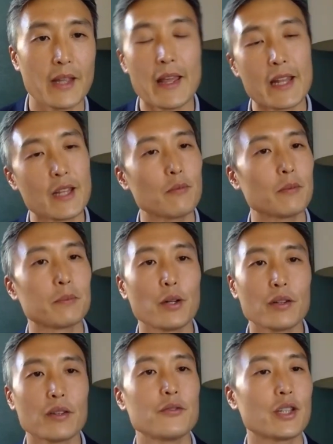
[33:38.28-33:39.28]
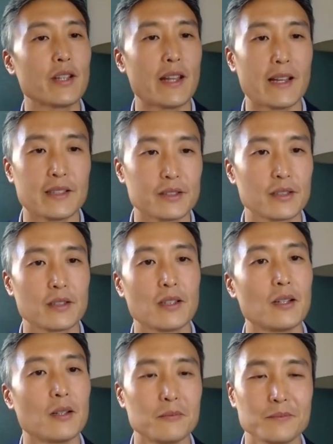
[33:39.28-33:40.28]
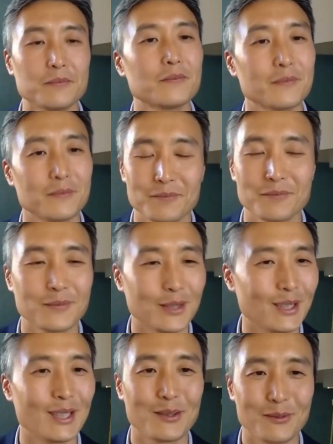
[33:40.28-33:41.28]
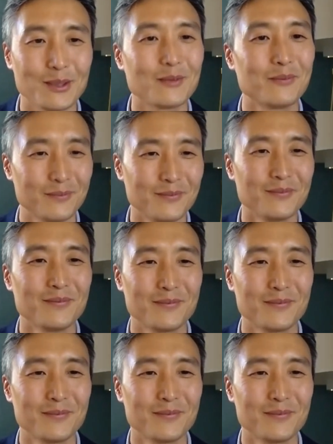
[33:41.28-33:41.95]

And both of you can answer either one.